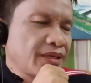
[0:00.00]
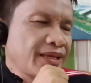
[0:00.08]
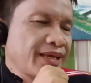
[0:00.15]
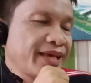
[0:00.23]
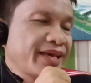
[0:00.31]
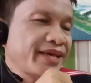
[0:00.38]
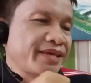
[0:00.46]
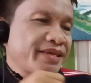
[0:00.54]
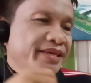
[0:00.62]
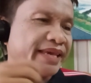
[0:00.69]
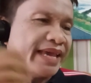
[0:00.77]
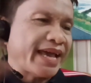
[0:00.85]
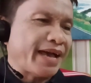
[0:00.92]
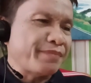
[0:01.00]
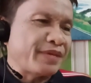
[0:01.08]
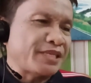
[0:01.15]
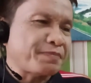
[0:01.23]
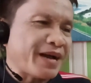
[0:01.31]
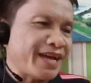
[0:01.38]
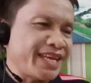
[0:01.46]
want you to remember yeah, uh, uh, uh.
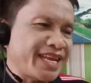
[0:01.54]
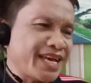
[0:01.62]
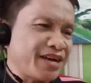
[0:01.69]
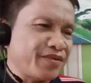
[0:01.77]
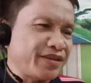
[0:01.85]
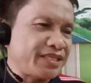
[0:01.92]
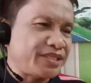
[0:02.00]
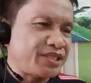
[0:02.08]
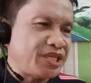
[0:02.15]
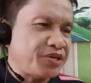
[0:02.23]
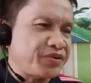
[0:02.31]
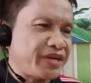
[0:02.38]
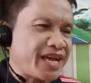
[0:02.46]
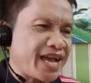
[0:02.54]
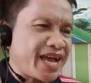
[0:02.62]
Miss Patti now is teary